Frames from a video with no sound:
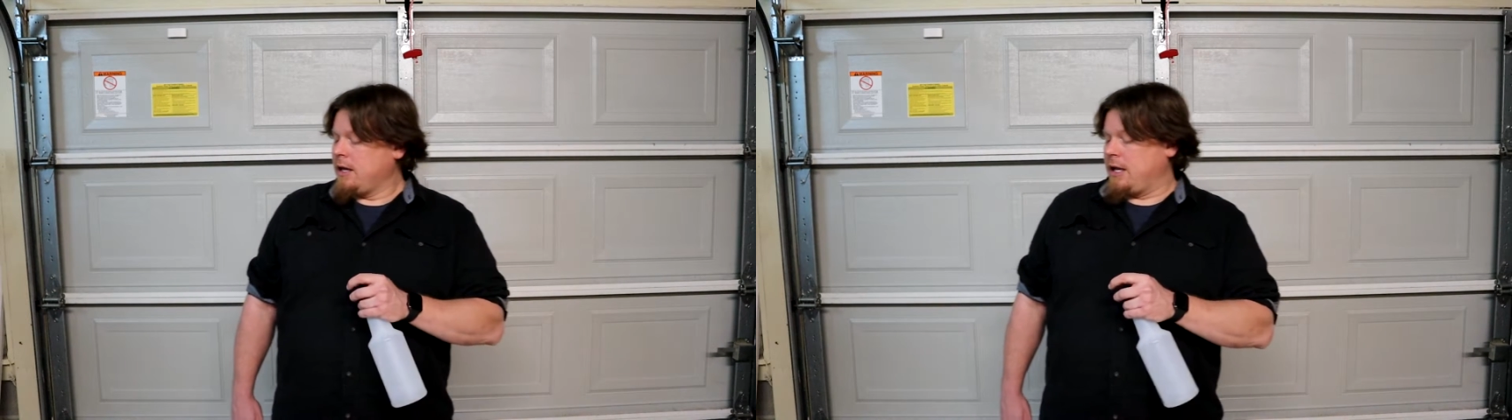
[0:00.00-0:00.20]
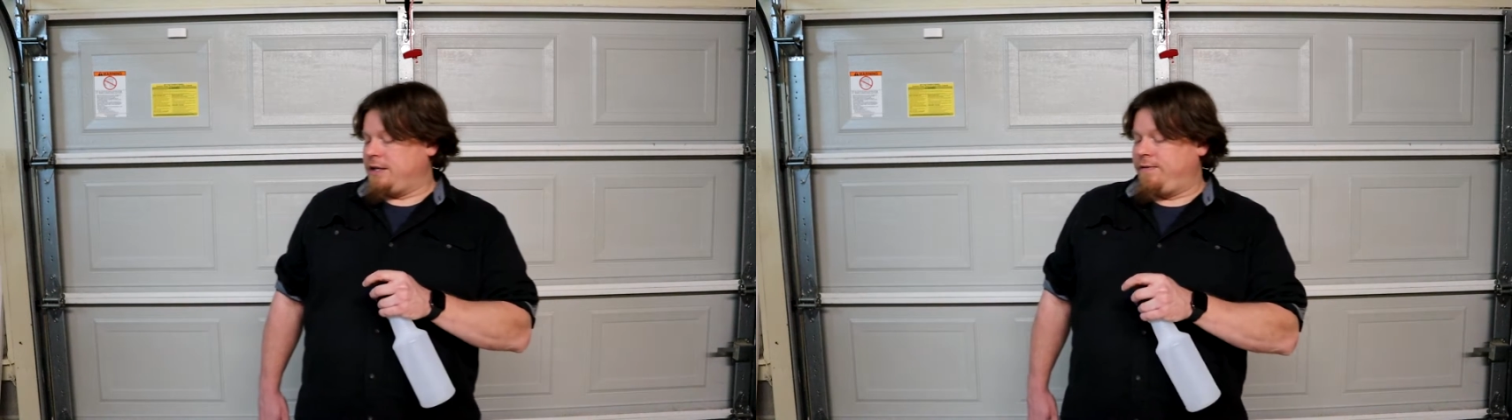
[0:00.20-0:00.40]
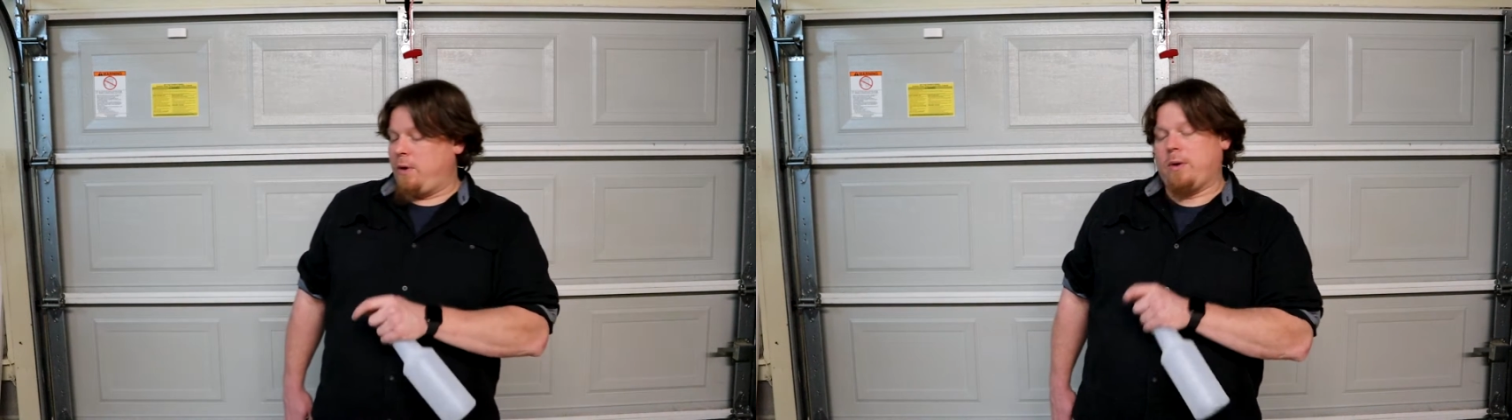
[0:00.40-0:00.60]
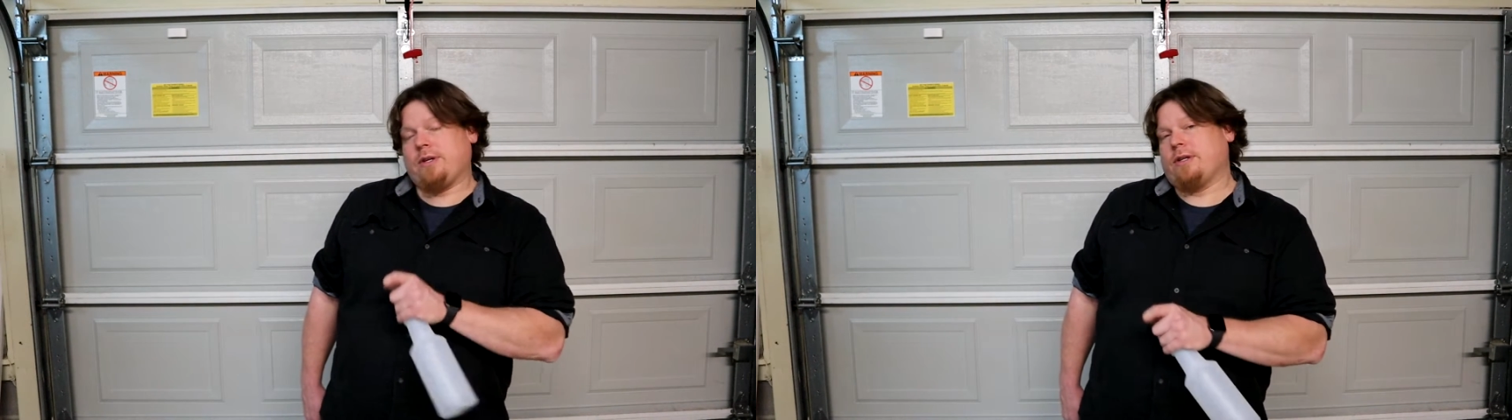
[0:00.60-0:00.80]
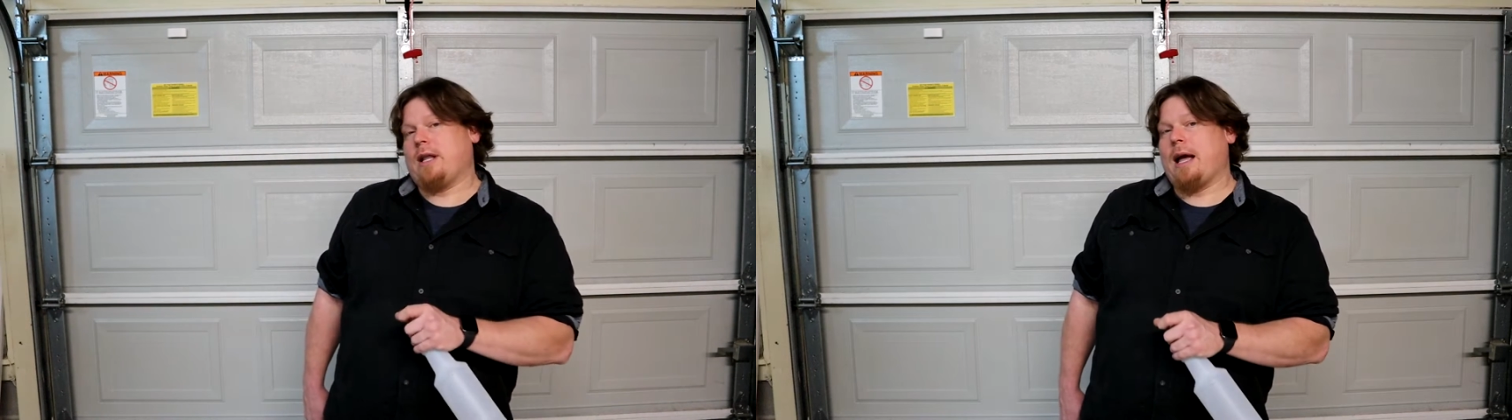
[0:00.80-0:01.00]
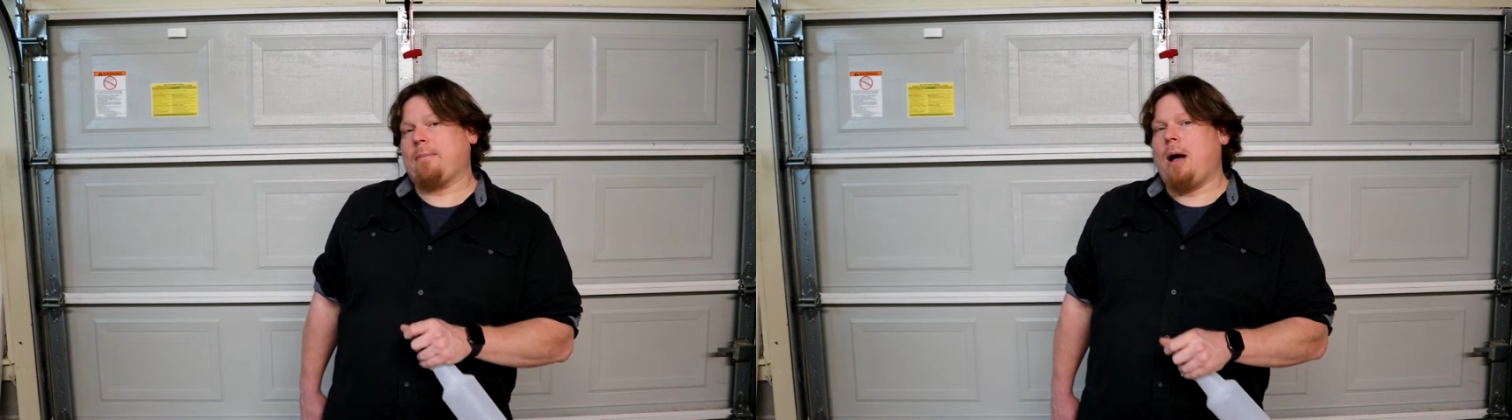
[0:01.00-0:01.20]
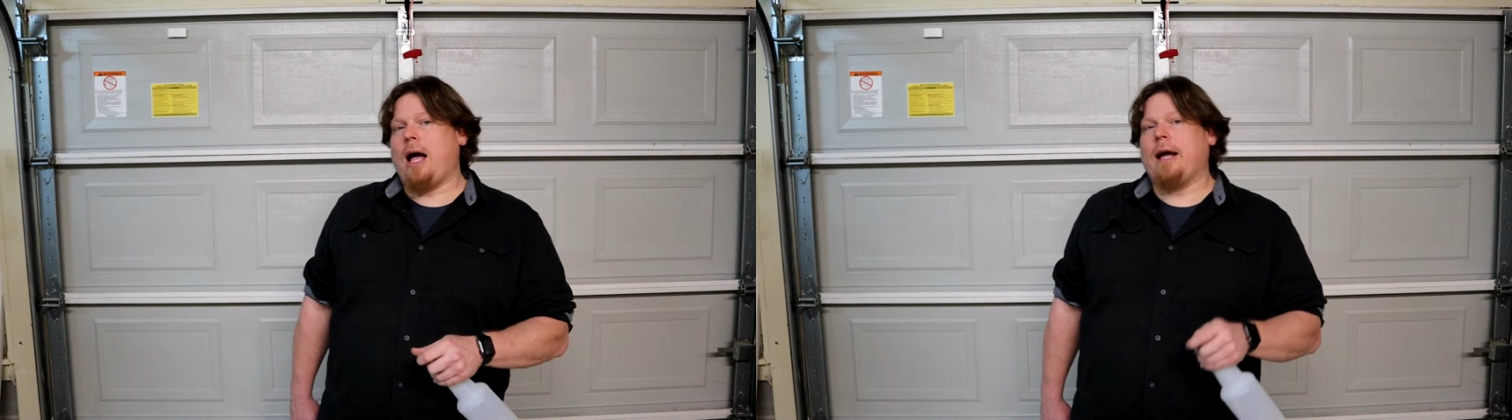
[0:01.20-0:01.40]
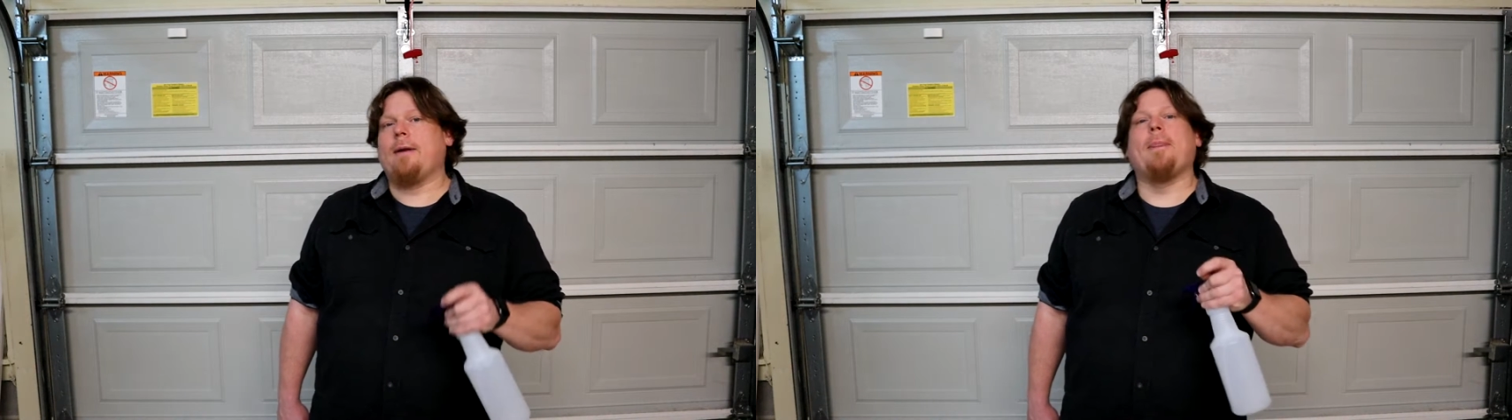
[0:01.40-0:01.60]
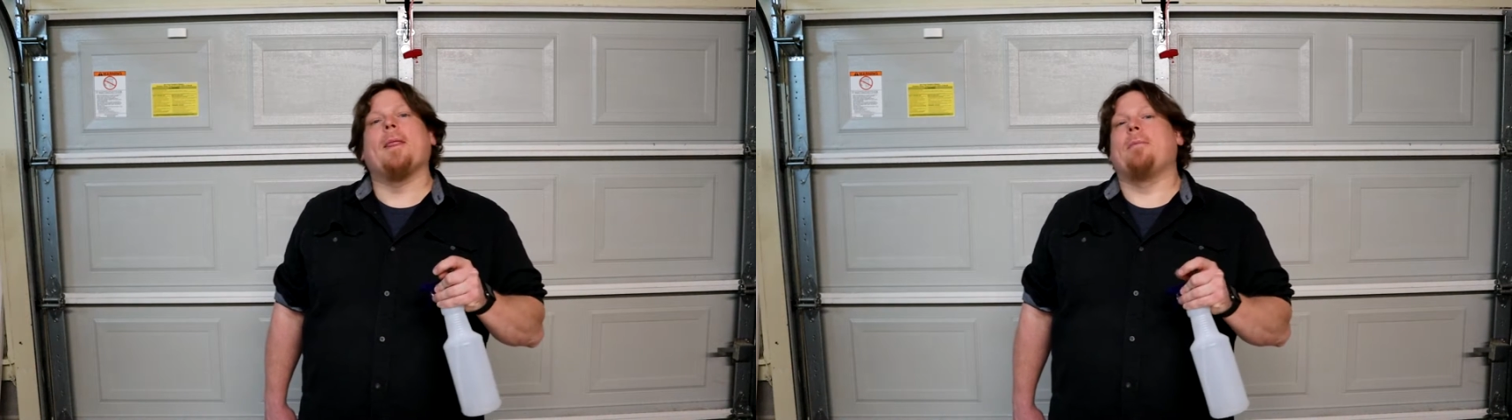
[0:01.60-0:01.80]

Because if yours is like mine,